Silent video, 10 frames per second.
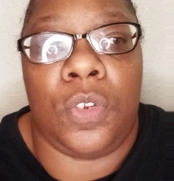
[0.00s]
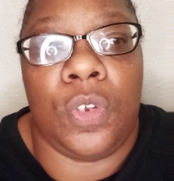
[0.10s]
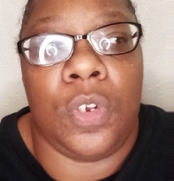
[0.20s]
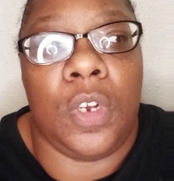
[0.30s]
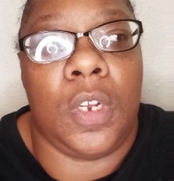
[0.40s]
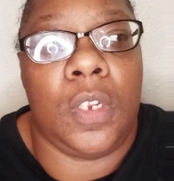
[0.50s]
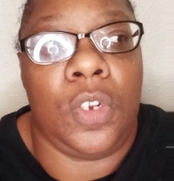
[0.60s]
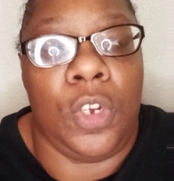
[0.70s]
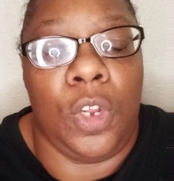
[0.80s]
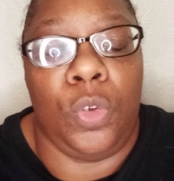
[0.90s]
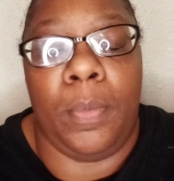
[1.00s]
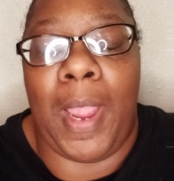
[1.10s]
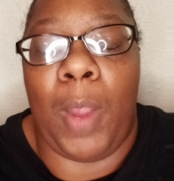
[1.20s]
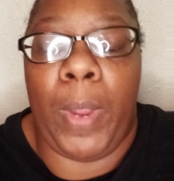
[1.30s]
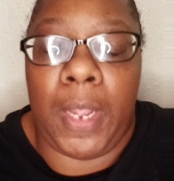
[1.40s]
you
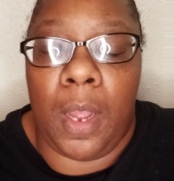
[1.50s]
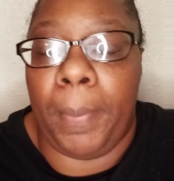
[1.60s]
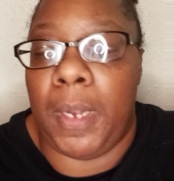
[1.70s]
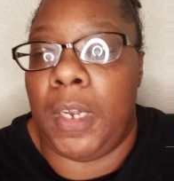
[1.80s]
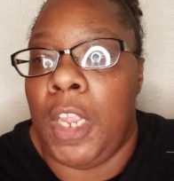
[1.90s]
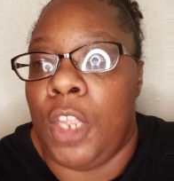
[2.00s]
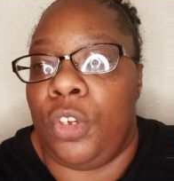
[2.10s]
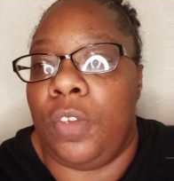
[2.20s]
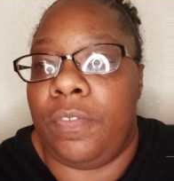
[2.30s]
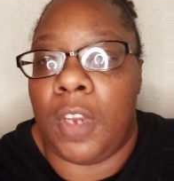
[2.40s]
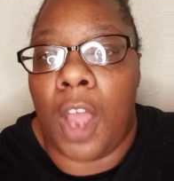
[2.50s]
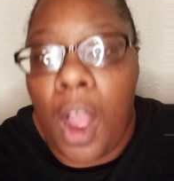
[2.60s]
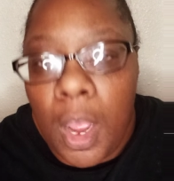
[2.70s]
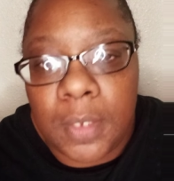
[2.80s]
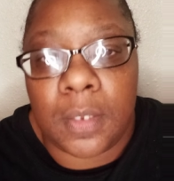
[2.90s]
might wake up and you've
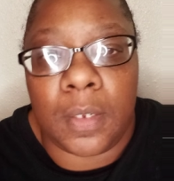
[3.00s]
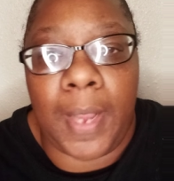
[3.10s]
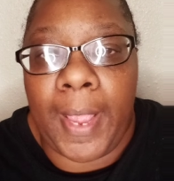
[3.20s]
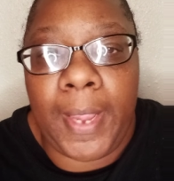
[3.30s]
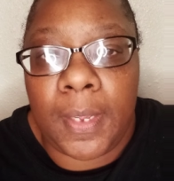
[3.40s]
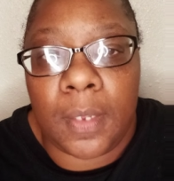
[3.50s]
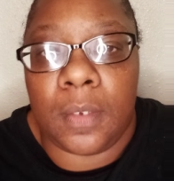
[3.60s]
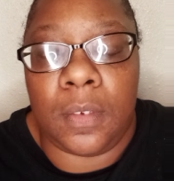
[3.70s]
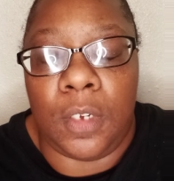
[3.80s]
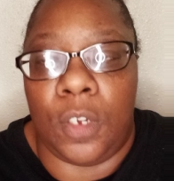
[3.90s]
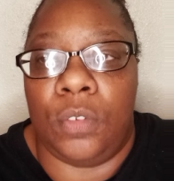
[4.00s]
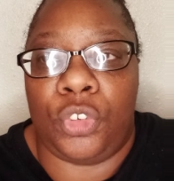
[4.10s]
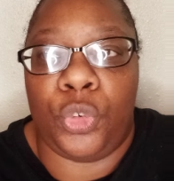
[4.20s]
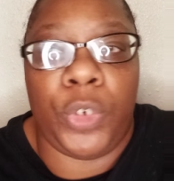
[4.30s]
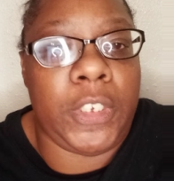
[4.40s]
lost
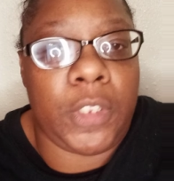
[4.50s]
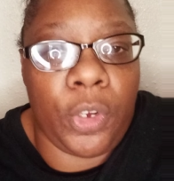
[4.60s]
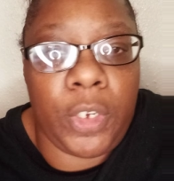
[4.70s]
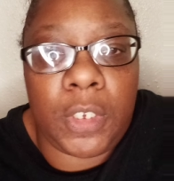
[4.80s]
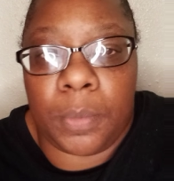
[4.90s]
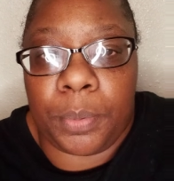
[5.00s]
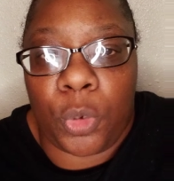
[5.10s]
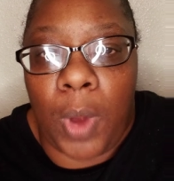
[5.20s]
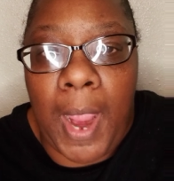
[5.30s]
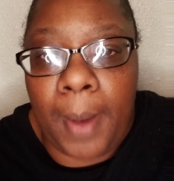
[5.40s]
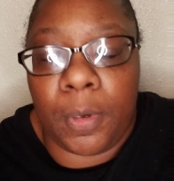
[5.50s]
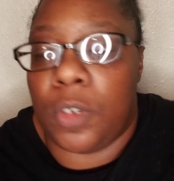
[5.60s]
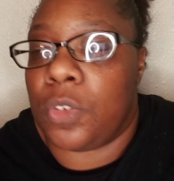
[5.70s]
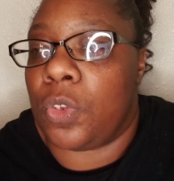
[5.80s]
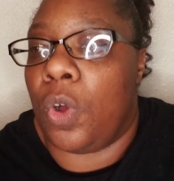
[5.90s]
20, 30
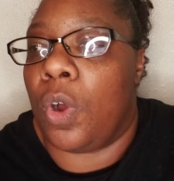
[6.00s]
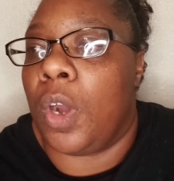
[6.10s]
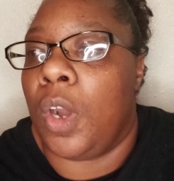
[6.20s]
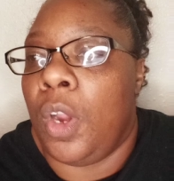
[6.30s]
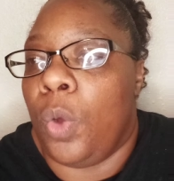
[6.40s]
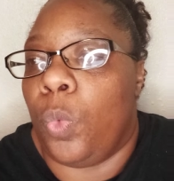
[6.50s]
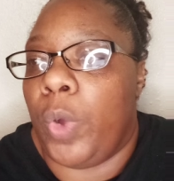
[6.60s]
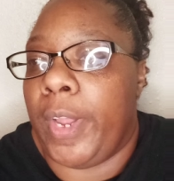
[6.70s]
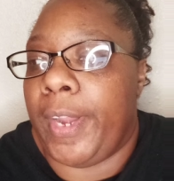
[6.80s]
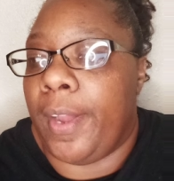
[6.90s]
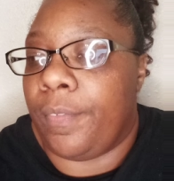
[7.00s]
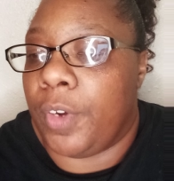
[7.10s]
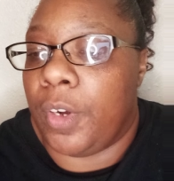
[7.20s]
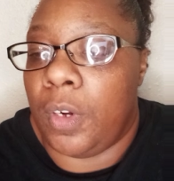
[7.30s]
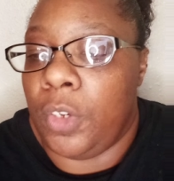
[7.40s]
subscribers or
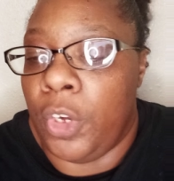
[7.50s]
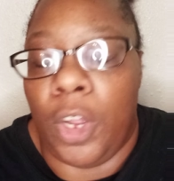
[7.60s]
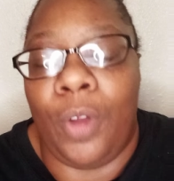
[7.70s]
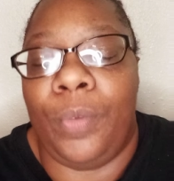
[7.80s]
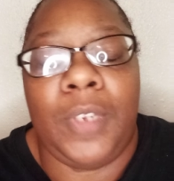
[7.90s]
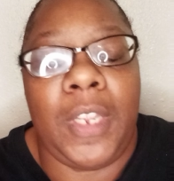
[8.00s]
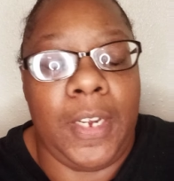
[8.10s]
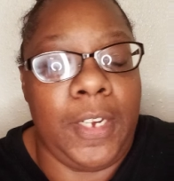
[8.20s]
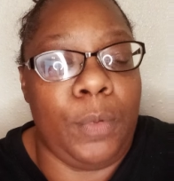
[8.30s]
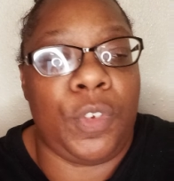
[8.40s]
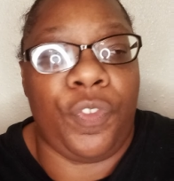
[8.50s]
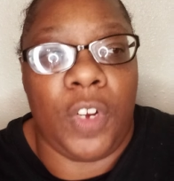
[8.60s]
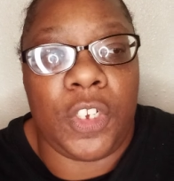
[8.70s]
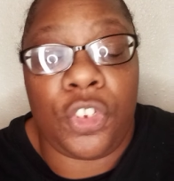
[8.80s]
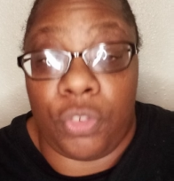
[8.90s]
whatever, and it was
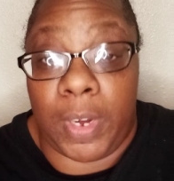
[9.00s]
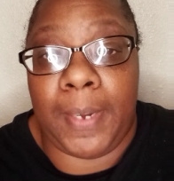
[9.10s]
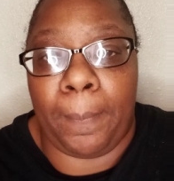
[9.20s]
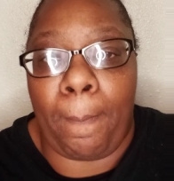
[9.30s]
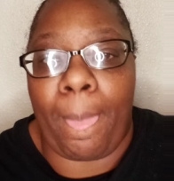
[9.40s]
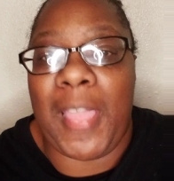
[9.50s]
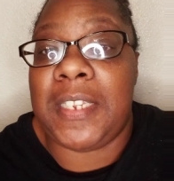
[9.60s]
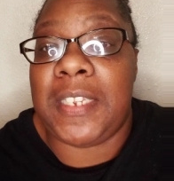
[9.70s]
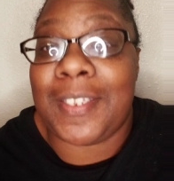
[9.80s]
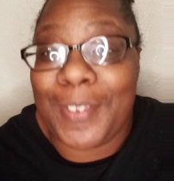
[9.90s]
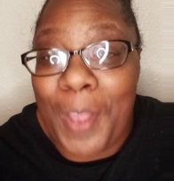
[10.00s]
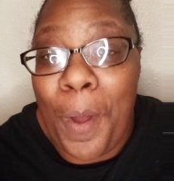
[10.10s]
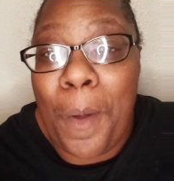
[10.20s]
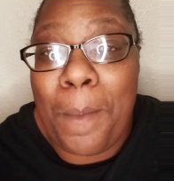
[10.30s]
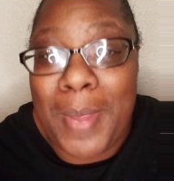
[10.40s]
frustrating. And
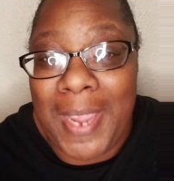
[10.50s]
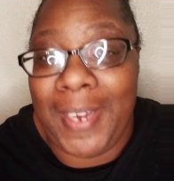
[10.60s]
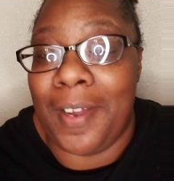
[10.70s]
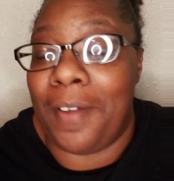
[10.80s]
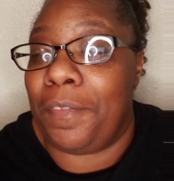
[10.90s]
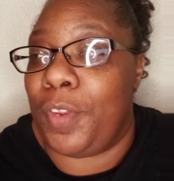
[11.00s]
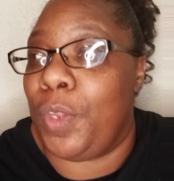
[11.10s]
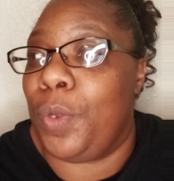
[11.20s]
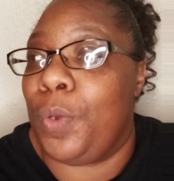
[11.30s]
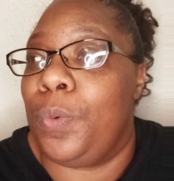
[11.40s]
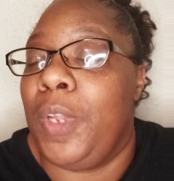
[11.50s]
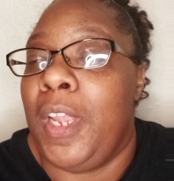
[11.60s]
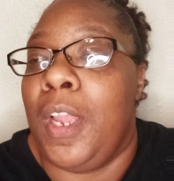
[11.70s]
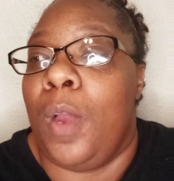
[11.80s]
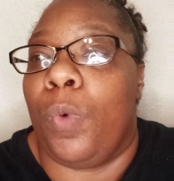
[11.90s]
so many of you
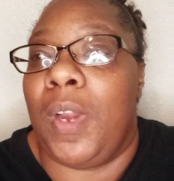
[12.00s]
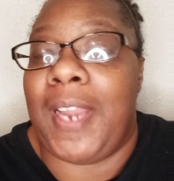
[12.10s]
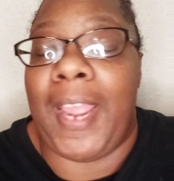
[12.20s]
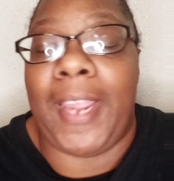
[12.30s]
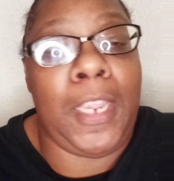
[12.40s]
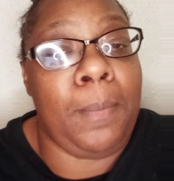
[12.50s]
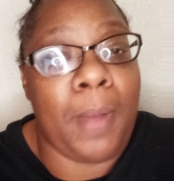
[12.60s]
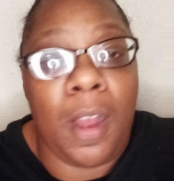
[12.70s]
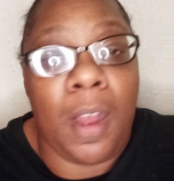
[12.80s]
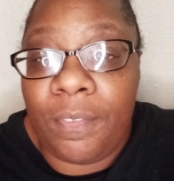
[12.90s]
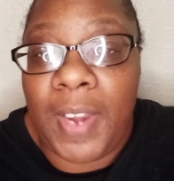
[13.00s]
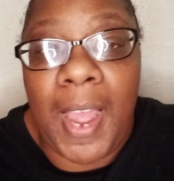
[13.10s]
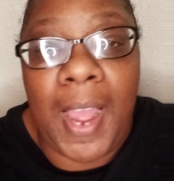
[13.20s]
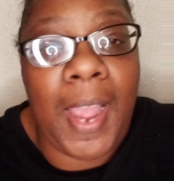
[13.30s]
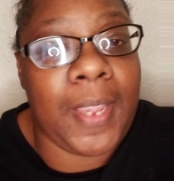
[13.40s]
were like, keep on
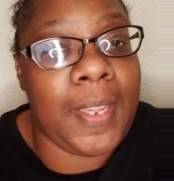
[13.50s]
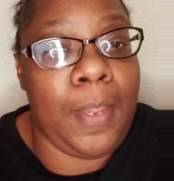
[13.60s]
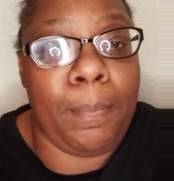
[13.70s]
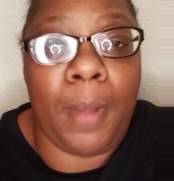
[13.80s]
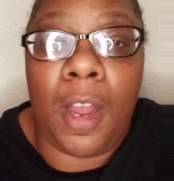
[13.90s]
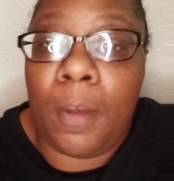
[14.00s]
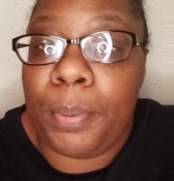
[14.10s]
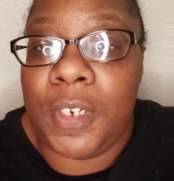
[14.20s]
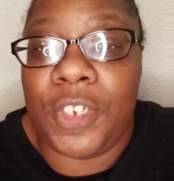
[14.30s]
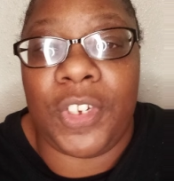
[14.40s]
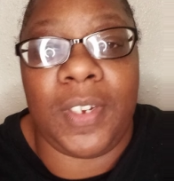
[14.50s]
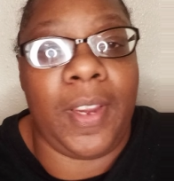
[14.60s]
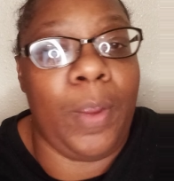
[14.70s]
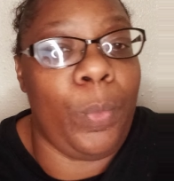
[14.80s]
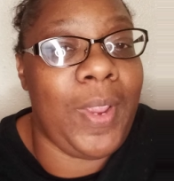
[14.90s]
vlogging, keep on pushing,
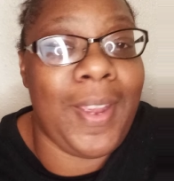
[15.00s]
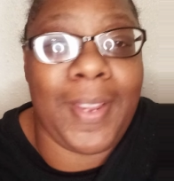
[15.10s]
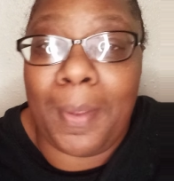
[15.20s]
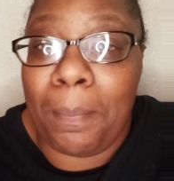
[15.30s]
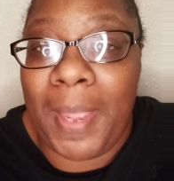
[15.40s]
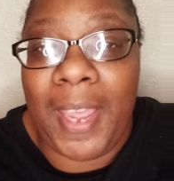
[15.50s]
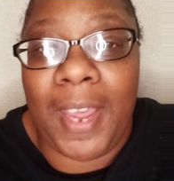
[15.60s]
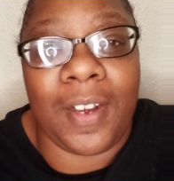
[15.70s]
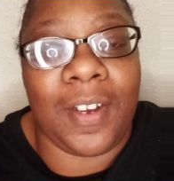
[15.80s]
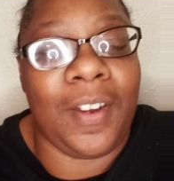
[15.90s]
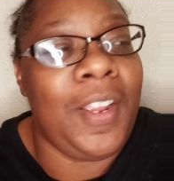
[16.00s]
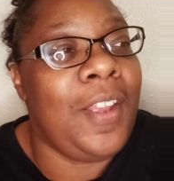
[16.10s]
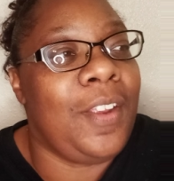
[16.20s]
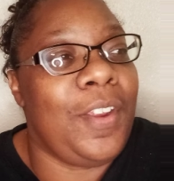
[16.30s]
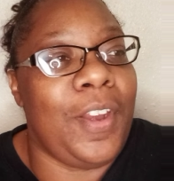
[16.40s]
it will get better,
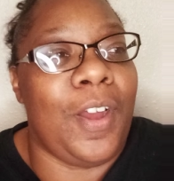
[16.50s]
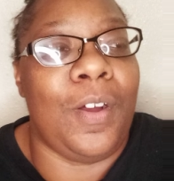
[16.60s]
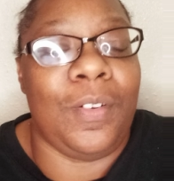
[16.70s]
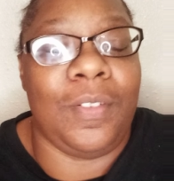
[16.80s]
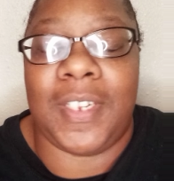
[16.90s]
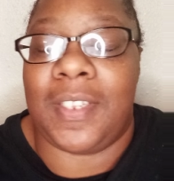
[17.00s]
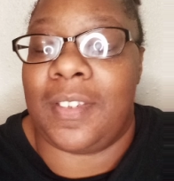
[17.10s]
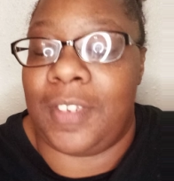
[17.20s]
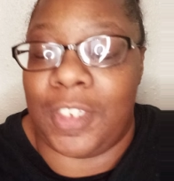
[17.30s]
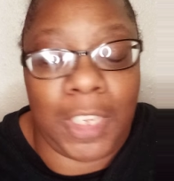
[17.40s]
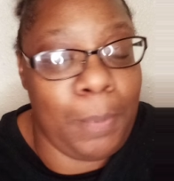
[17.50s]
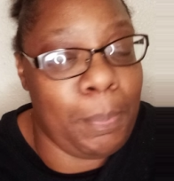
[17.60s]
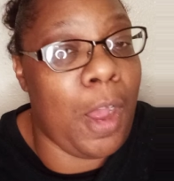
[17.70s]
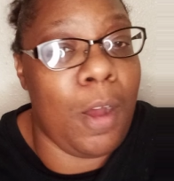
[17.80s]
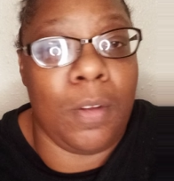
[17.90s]
just keep
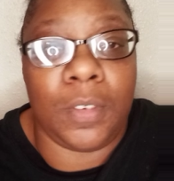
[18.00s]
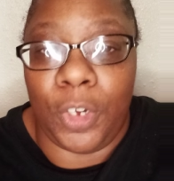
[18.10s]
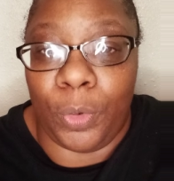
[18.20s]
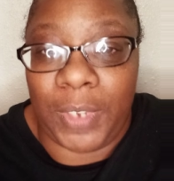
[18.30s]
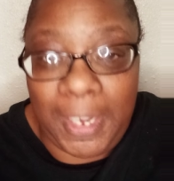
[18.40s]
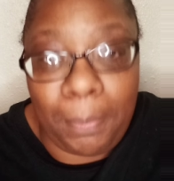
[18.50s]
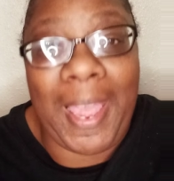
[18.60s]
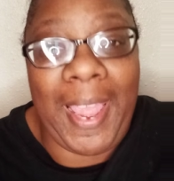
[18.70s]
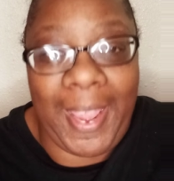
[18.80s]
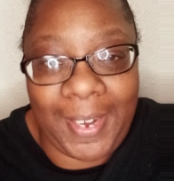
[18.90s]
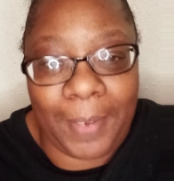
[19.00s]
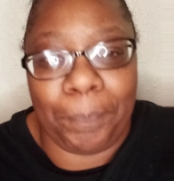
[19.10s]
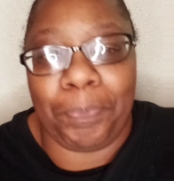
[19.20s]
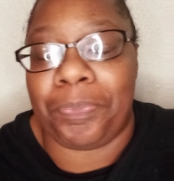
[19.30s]
on, keep at it.